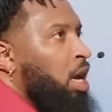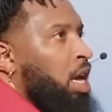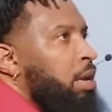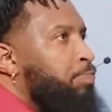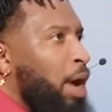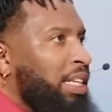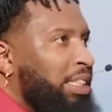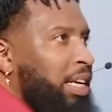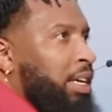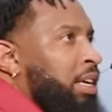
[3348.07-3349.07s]
He breaks
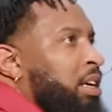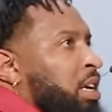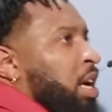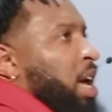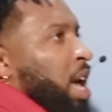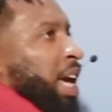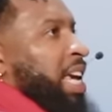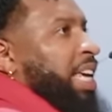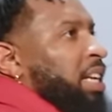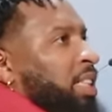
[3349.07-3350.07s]
it. He
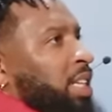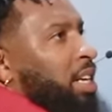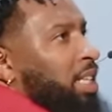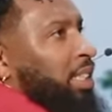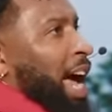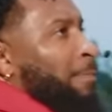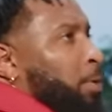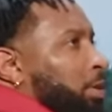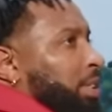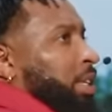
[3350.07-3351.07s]
gives it to the
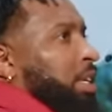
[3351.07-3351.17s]
disciples